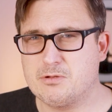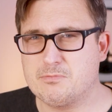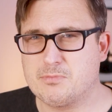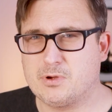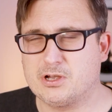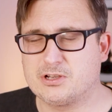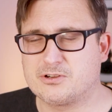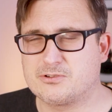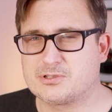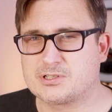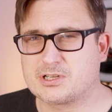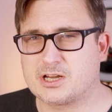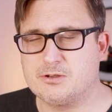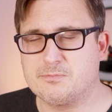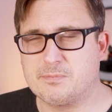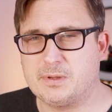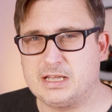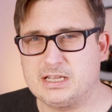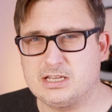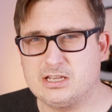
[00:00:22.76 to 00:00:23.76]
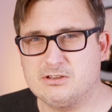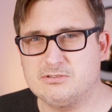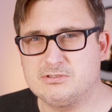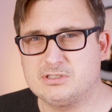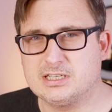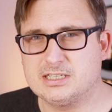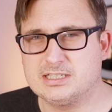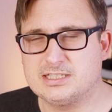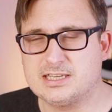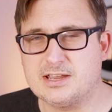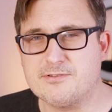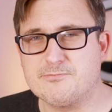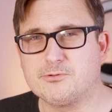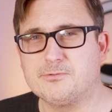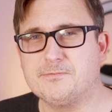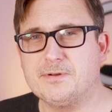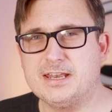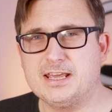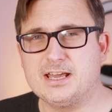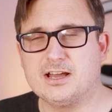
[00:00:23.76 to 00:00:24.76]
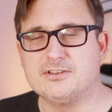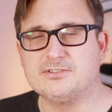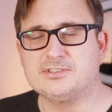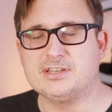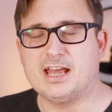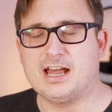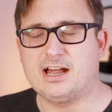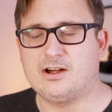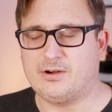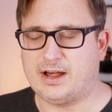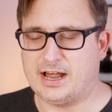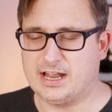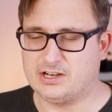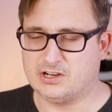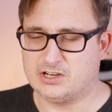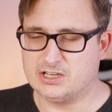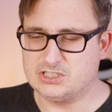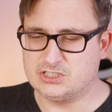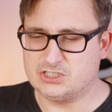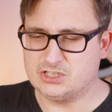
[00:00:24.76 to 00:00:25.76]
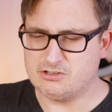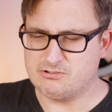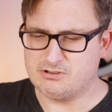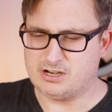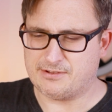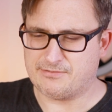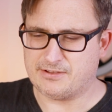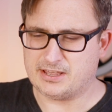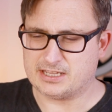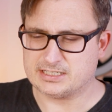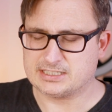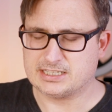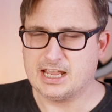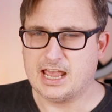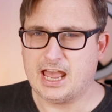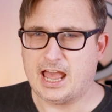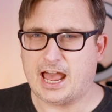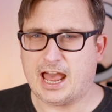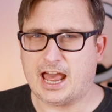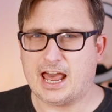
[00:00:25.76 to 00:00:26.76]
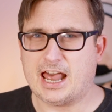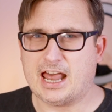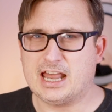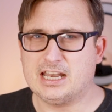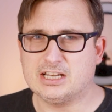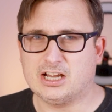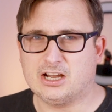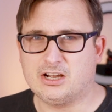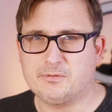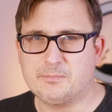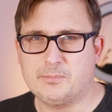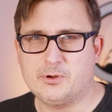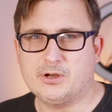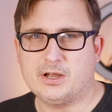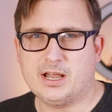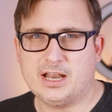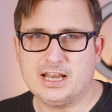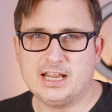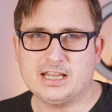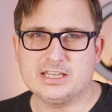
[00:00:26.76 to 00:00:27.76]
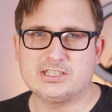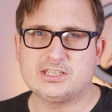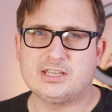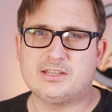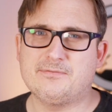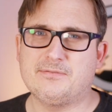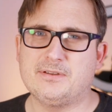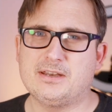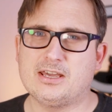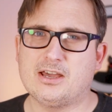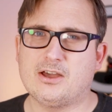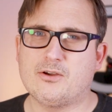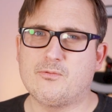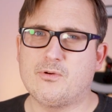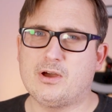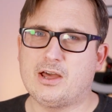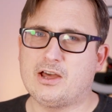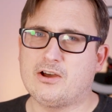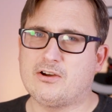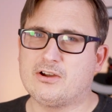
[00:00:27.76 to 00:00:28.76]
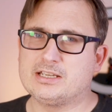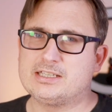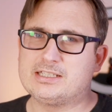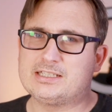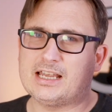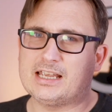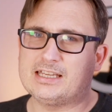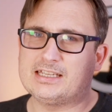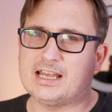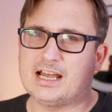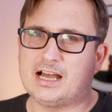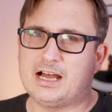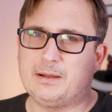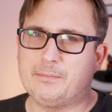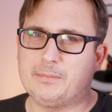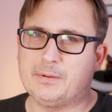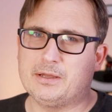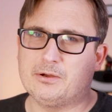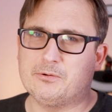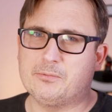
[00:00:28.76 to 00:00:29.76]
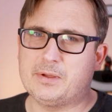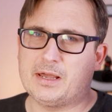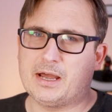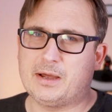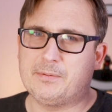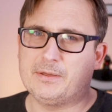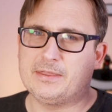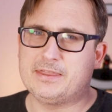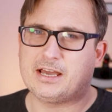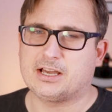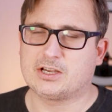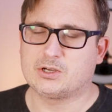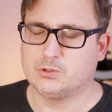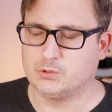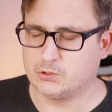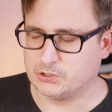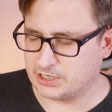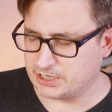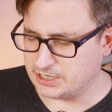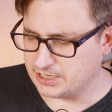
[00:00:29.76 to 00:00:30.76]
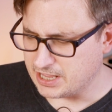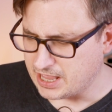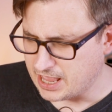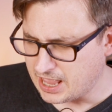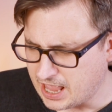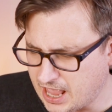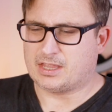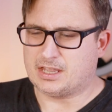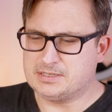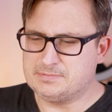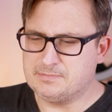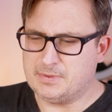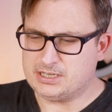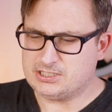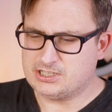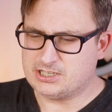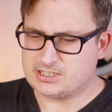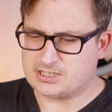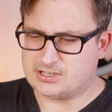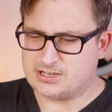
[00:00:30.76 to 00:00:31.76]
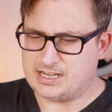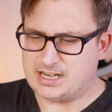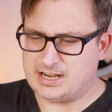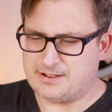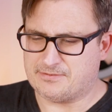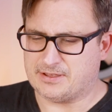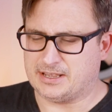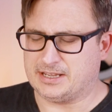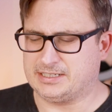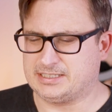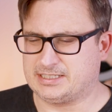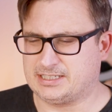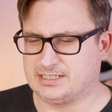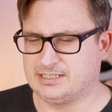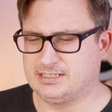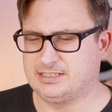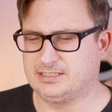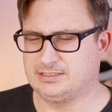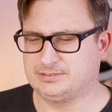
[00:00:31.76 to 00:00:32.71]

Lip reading: my microscope being used in several videos now, and I do love it, and I'll put a link to the video where I set it up. It'll be up in that corner. As much as I love it,